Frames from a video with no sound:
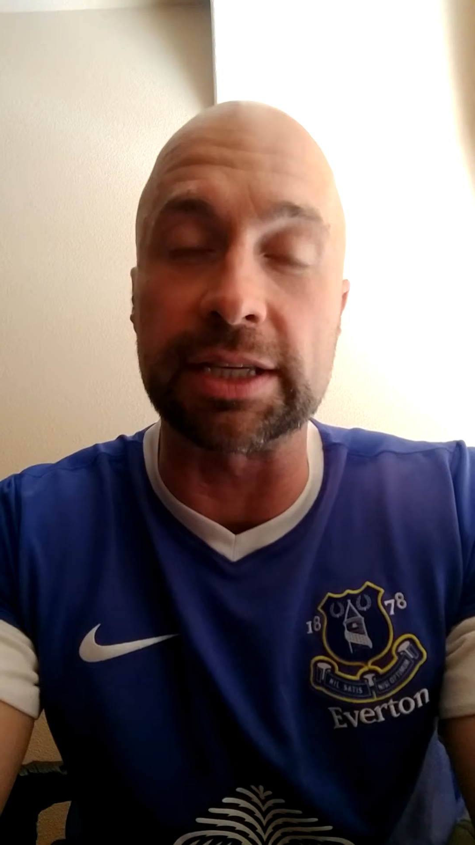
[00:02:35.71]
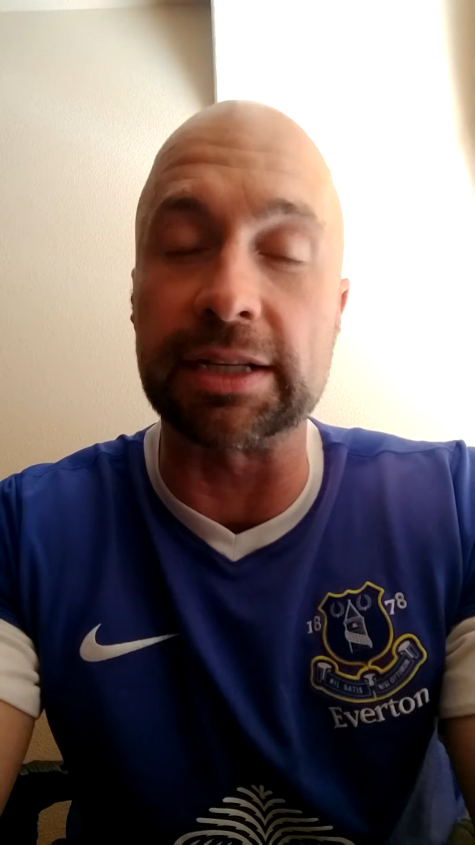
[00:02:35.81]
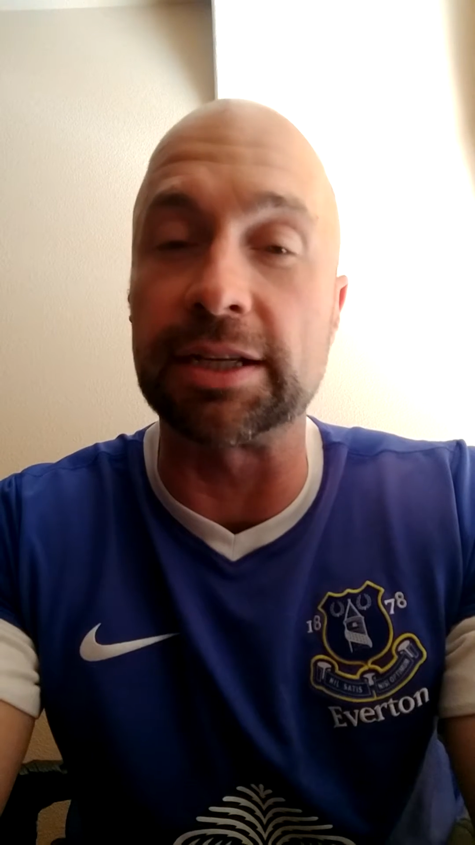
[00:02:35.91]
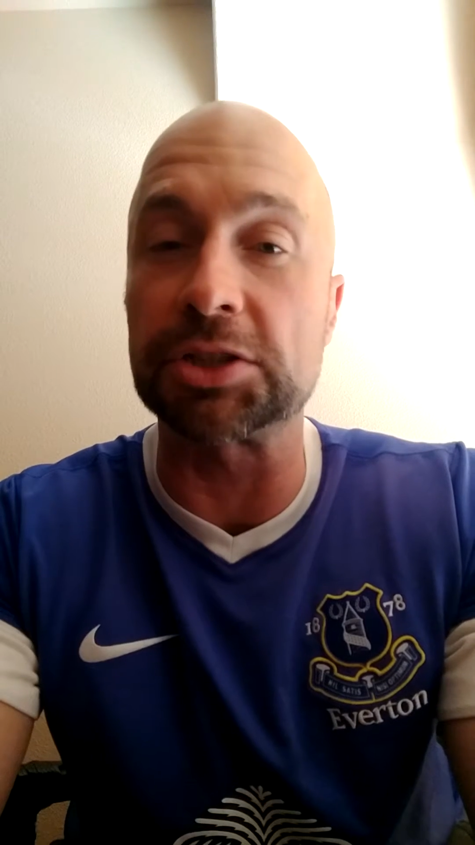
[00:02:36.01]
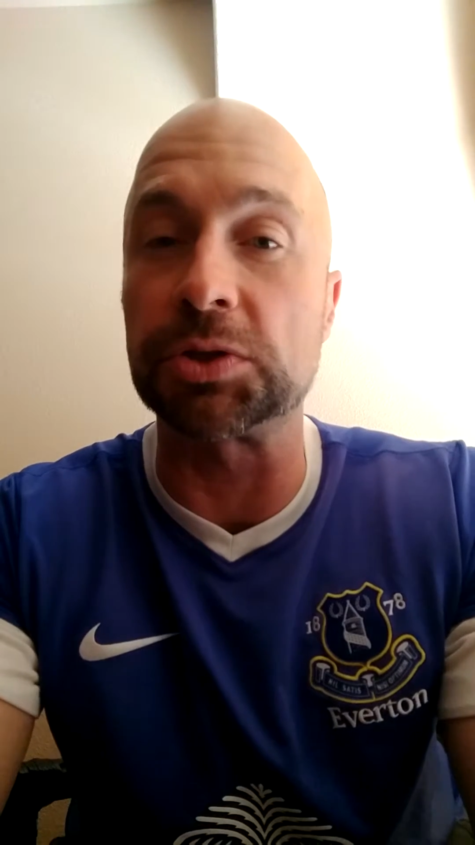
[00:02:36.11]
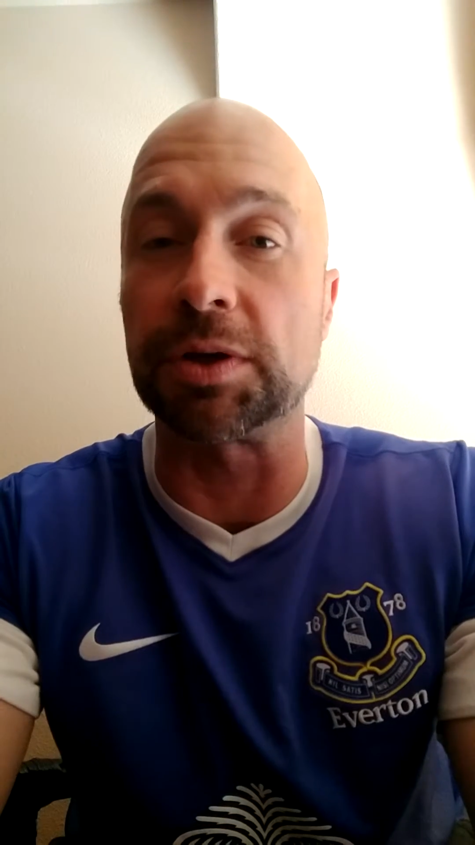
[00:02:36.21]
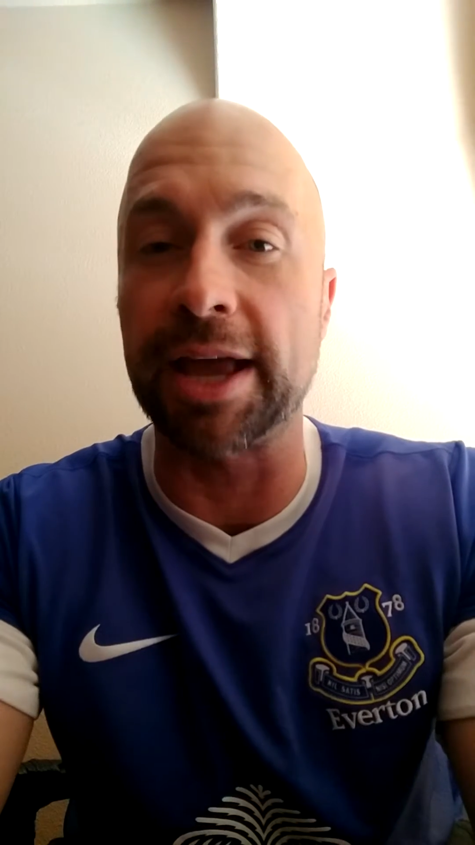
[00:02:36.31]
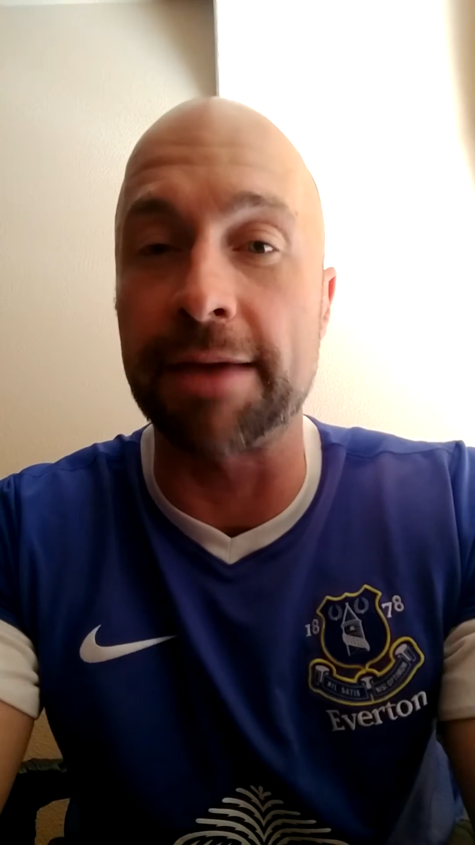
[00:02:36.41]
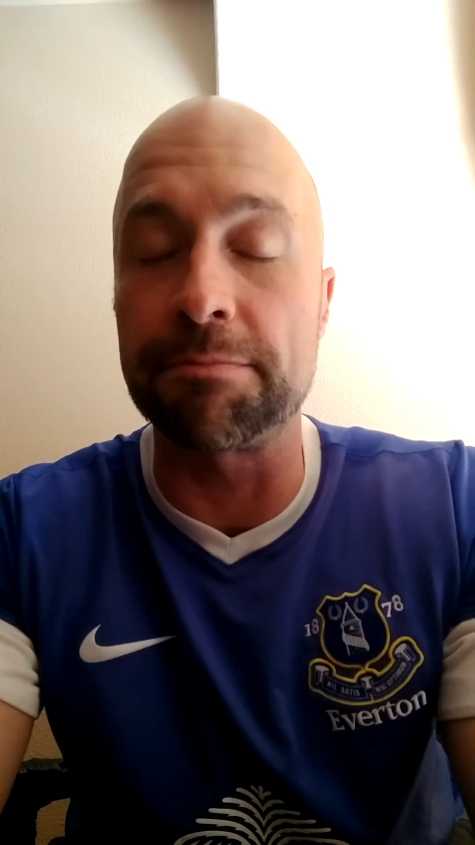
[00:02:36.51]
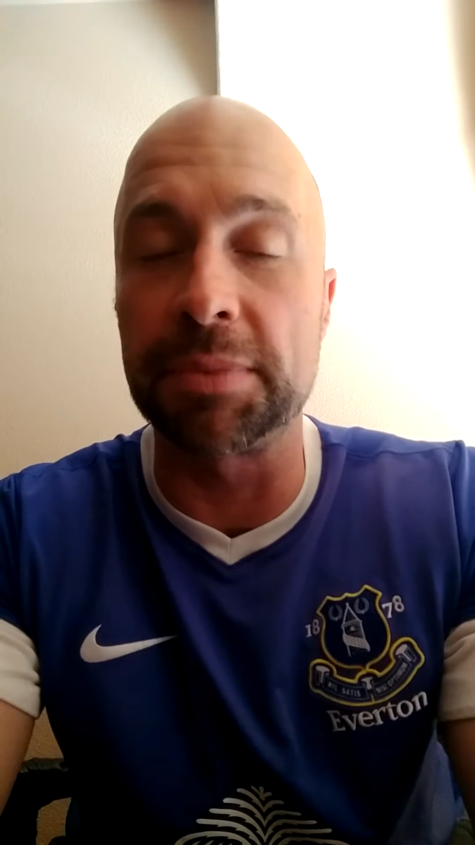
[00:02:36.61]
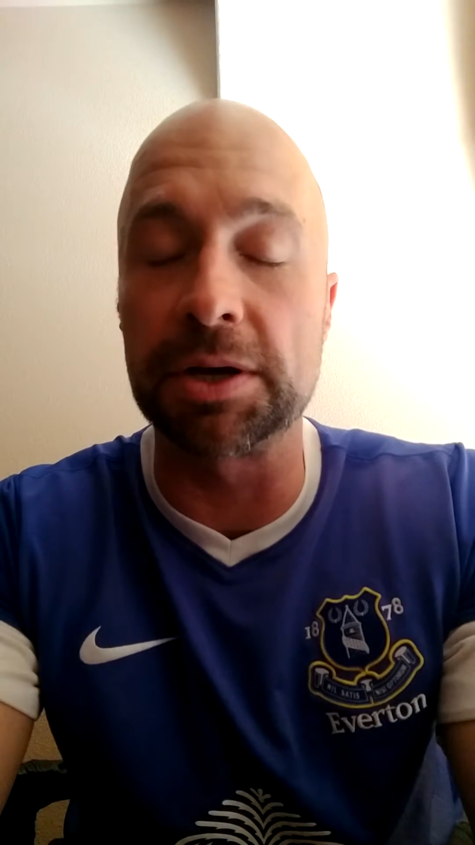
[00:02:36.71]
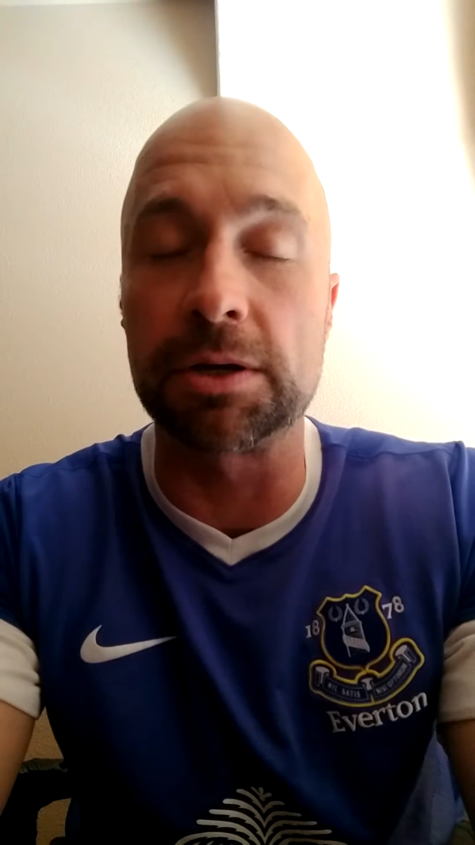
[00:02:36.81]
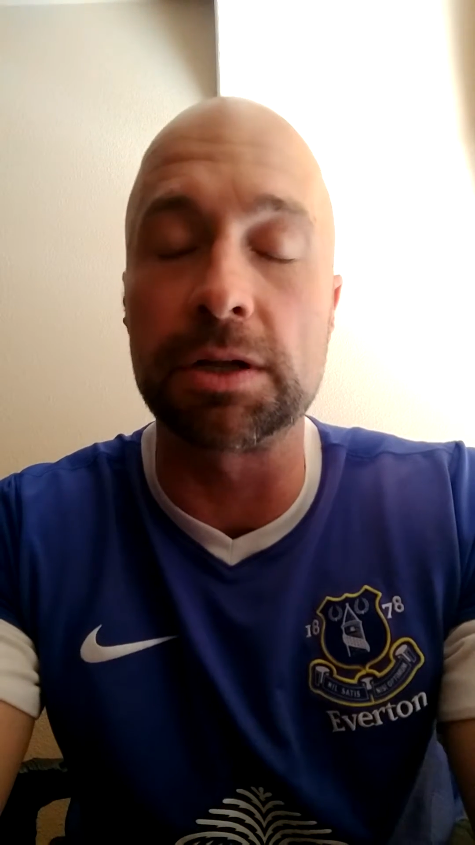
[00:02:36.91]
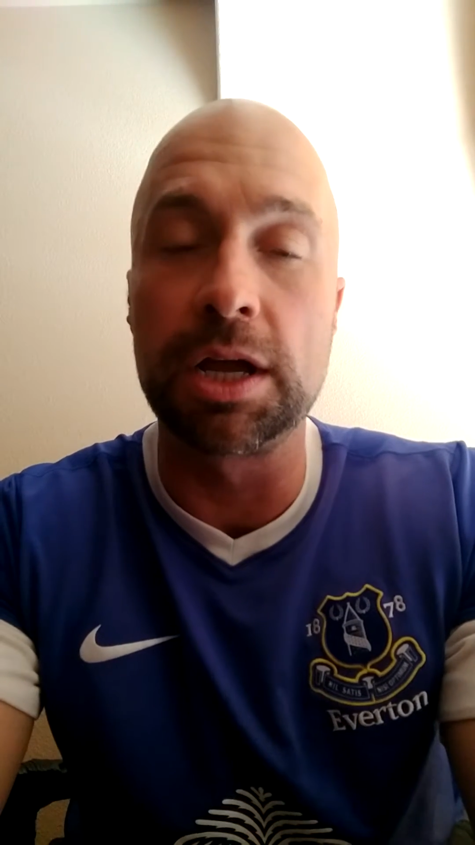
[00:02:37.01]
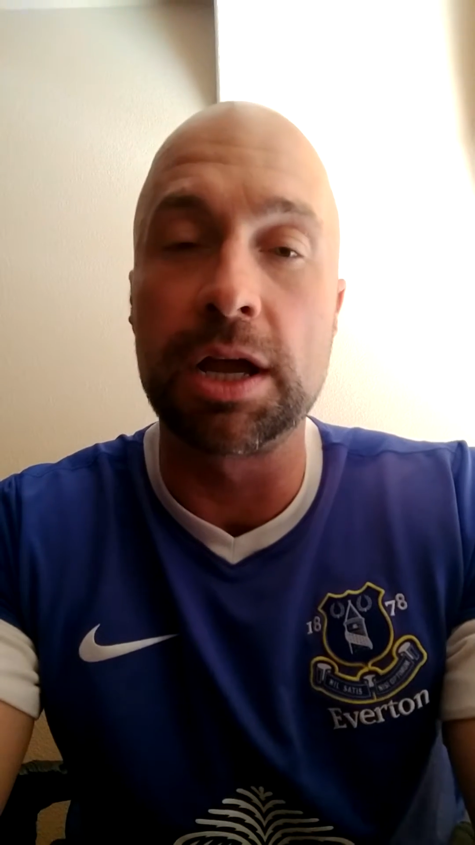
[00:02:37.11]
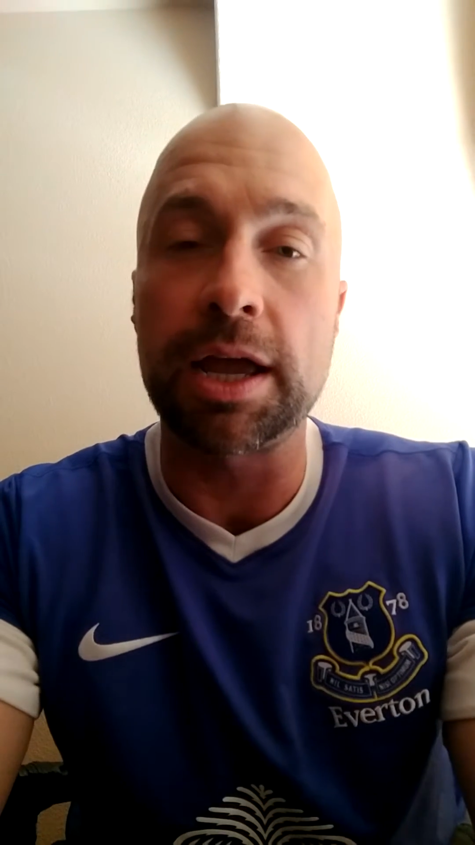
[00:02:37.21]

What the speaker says: the industrial hemp bill